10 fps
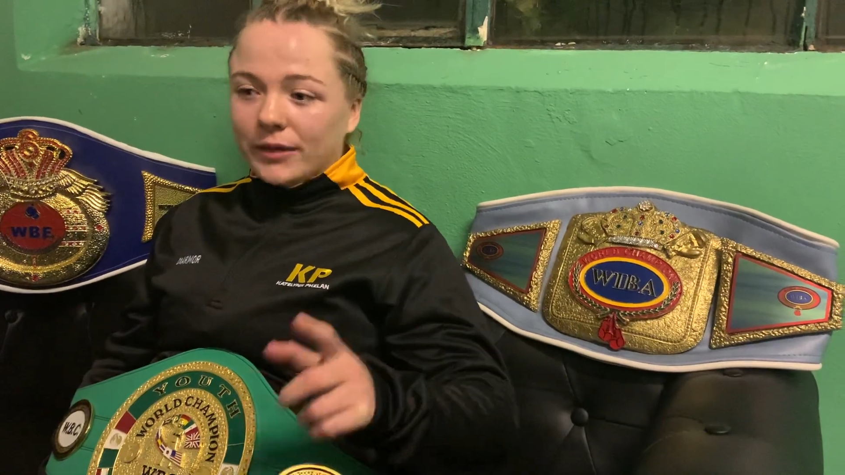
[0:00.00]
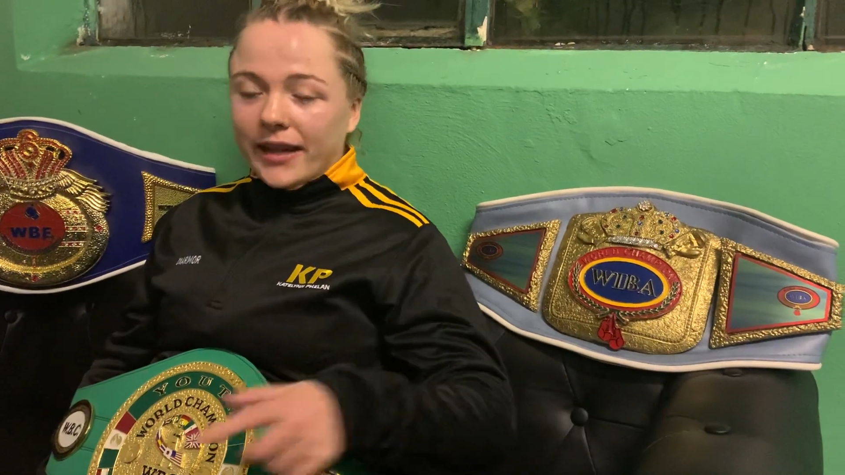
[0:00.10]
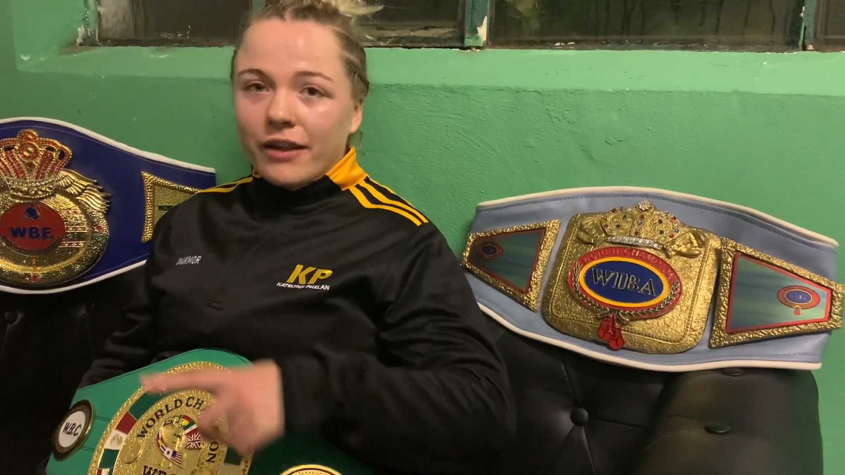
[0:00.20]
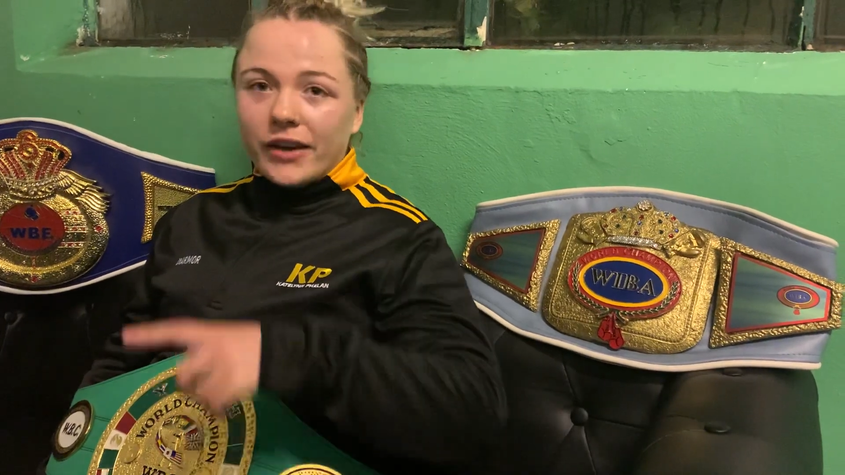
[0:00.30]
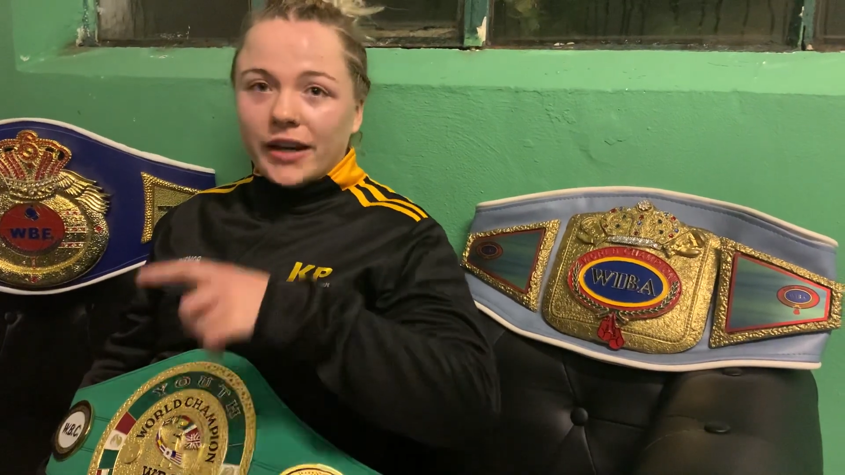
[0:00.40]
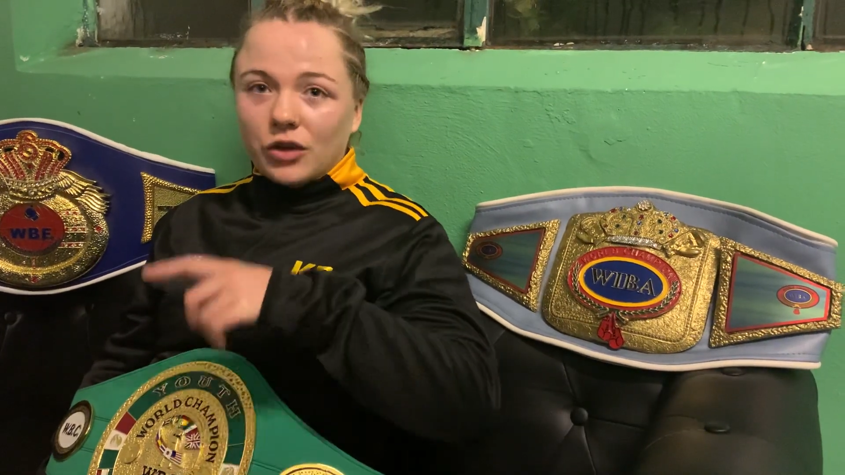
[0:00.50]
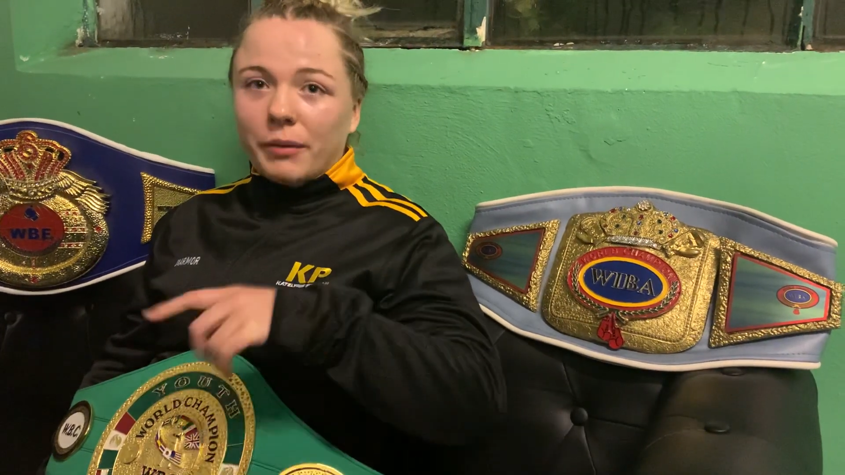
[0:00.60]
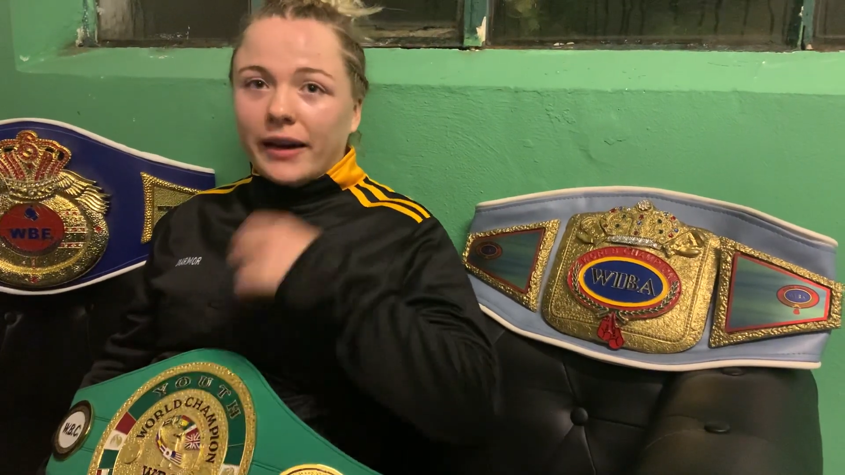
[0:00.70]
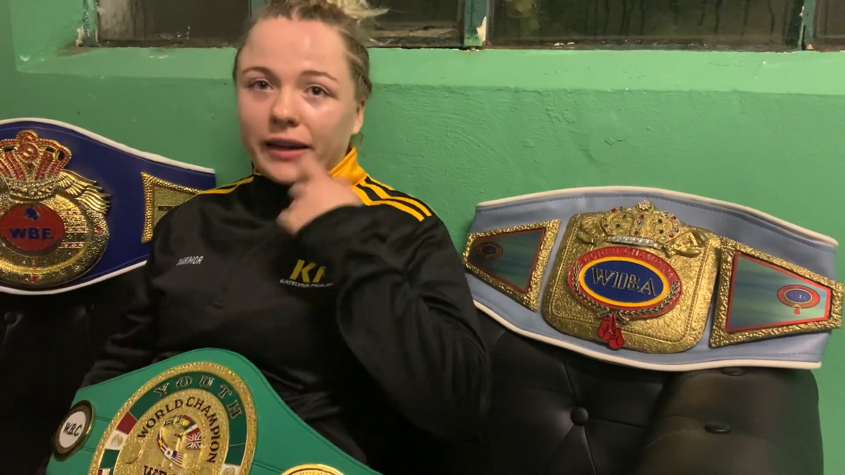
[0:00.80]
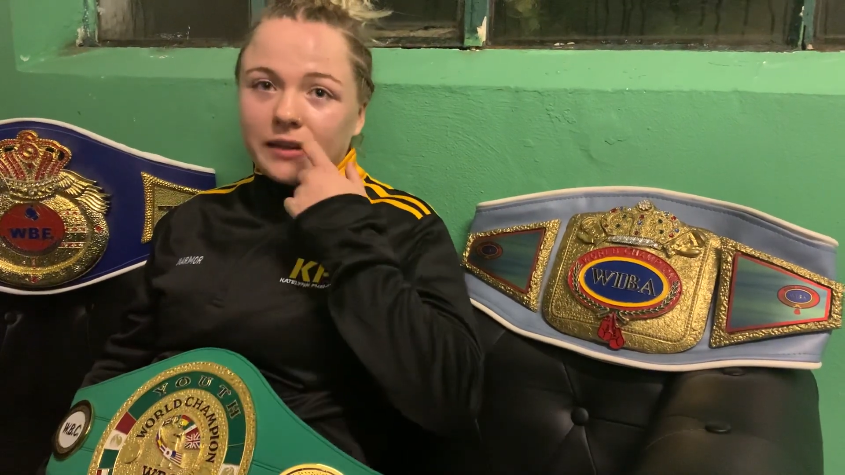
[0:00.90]
getting ready to go
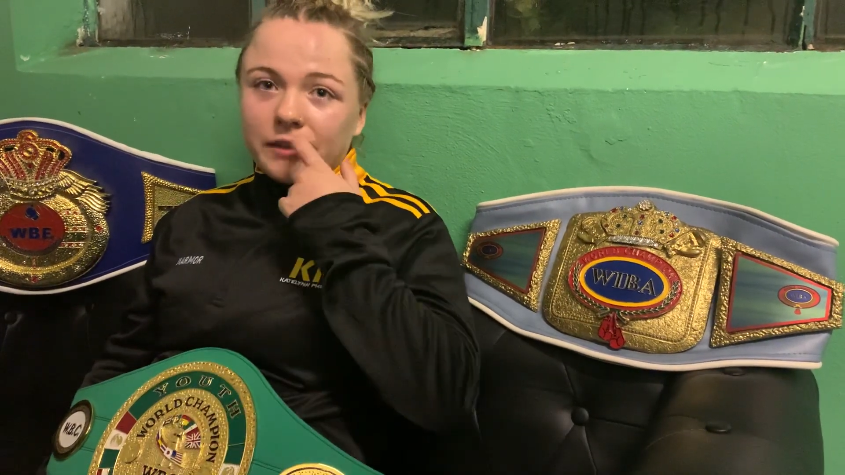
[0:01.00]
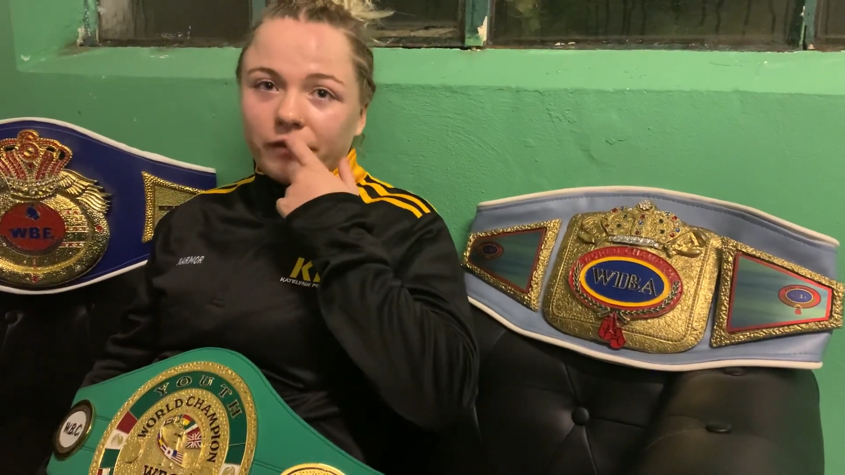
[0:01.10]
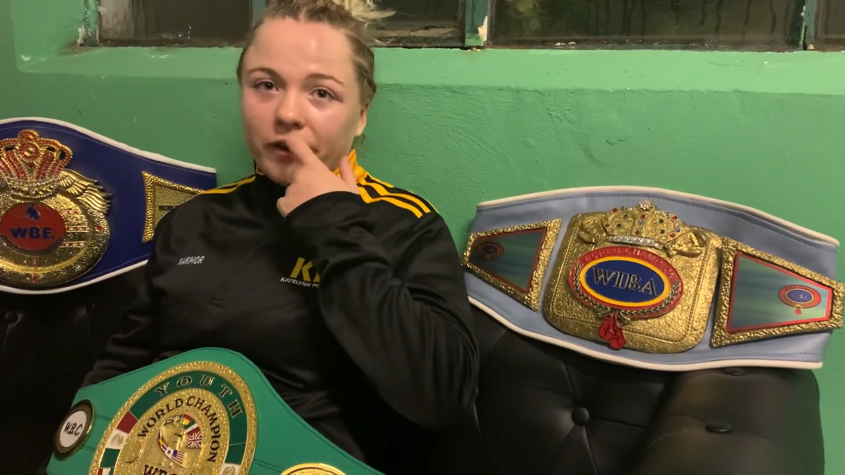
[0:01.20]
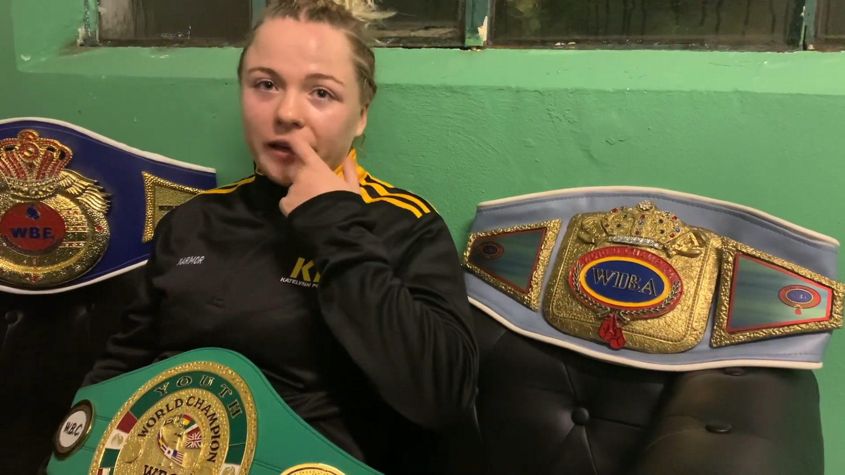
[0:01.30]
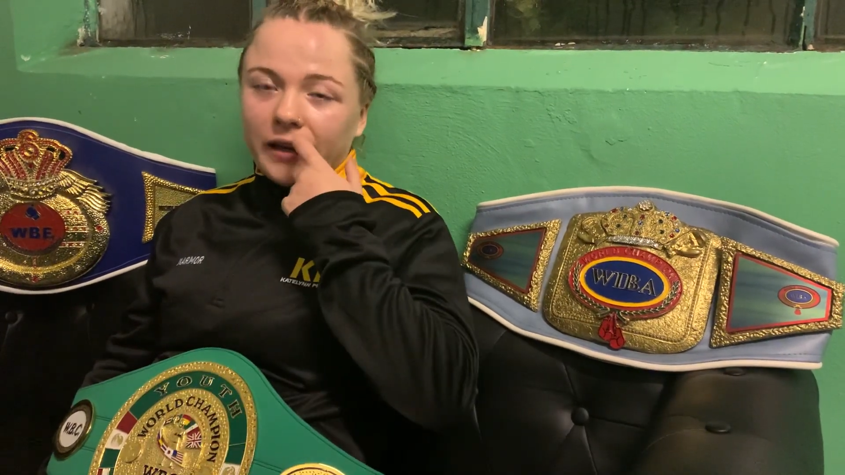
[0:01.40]
back in to fight,